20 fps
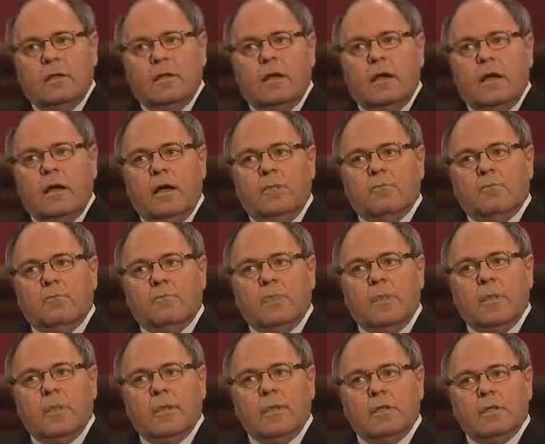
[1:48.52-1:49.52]

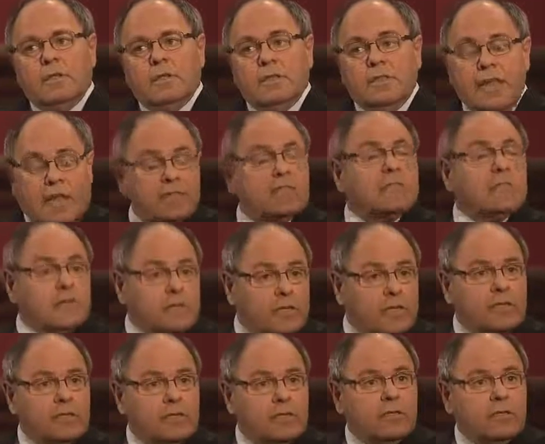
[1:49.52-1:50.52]
That's the
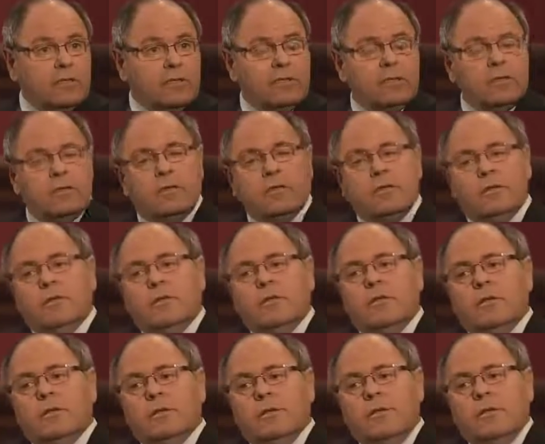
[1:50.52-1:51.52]
reason
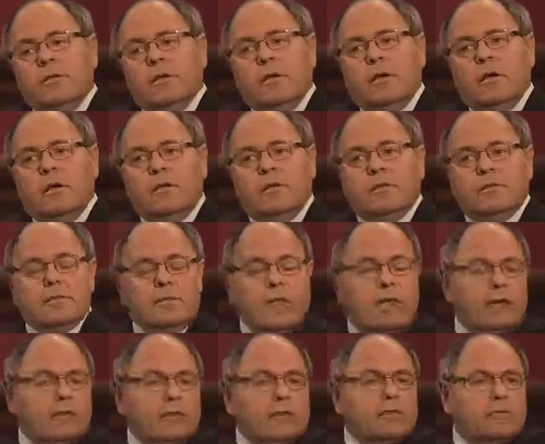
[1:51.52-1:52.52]
the
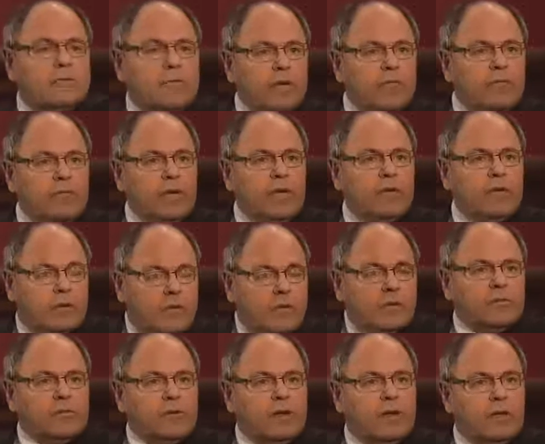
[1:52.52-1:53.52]
Zionist movement,
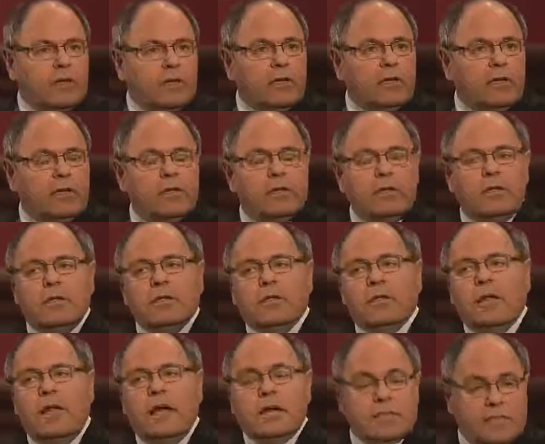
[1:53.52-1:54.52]
Israel,
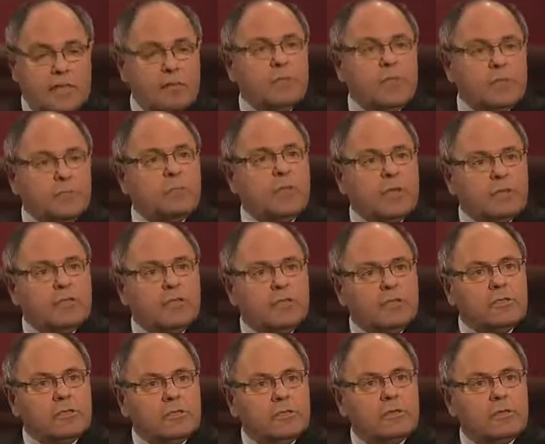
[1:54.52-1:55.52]
accepted
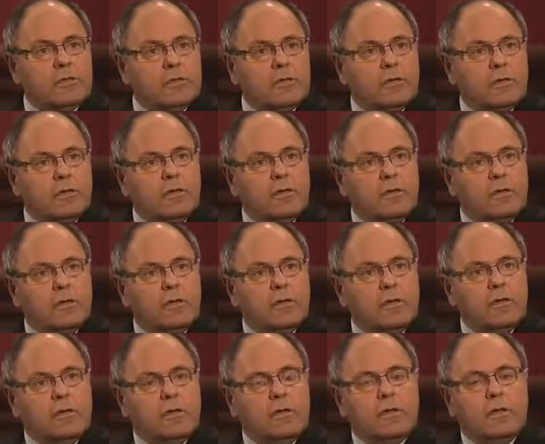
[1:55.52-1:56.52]
partition.
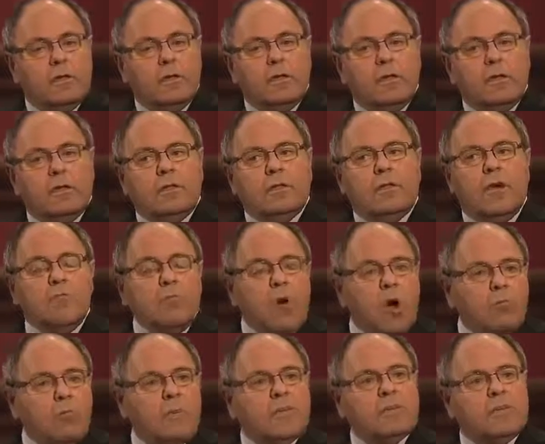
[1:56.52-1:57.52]
The
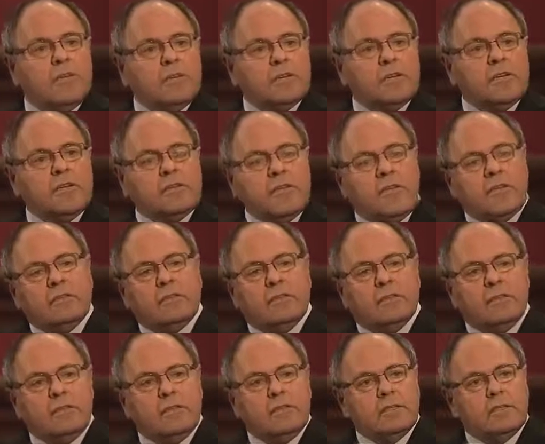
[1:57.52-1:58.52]
moment they
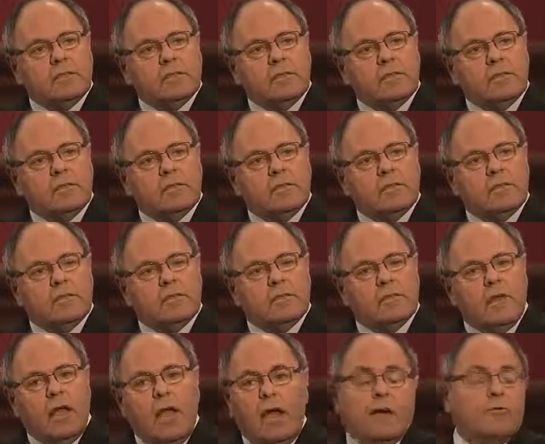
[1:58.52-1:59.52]
rejected it,
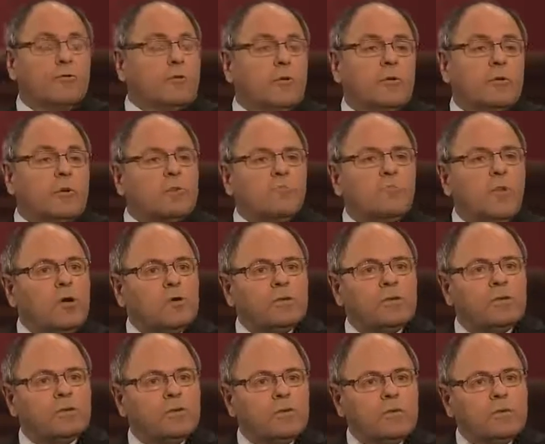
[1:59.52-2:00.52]
I have no
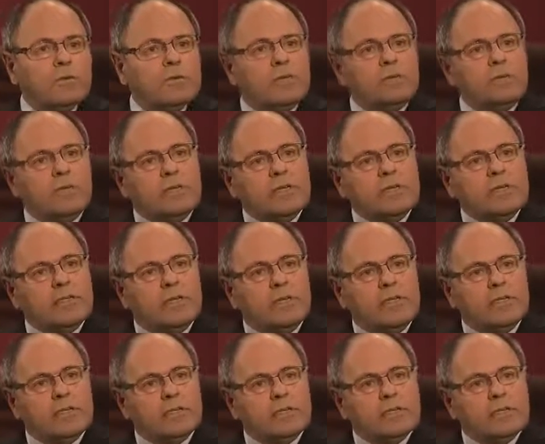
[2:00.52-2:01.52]
remorse towards the
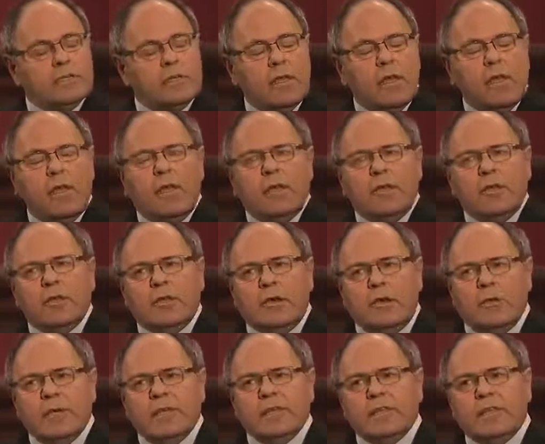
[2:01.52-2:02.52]
Palestinians. You
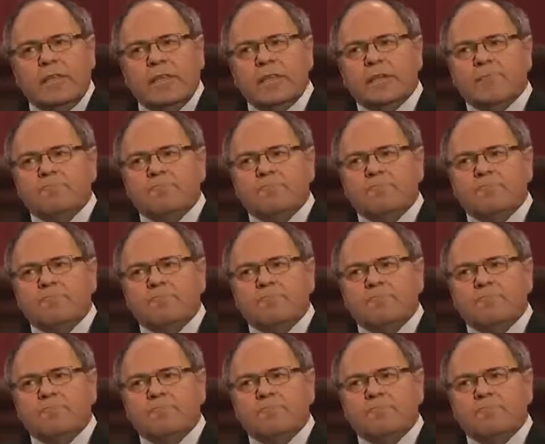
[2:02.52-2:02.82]
know, in the